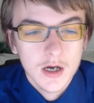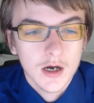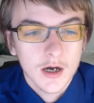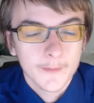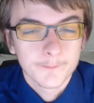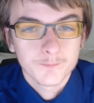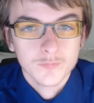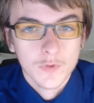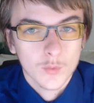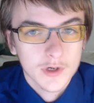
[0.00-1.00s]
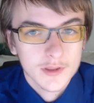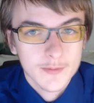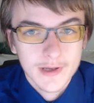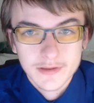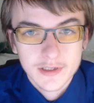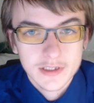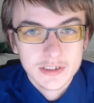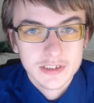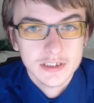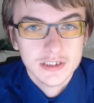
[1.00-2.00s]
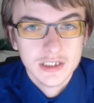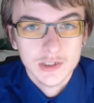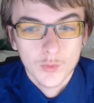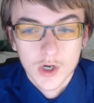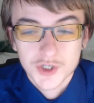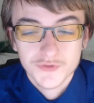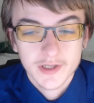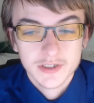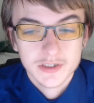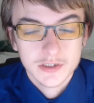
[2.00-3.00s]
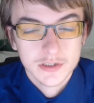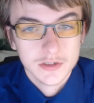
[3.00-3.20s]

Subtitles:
One of the main things is the watch face.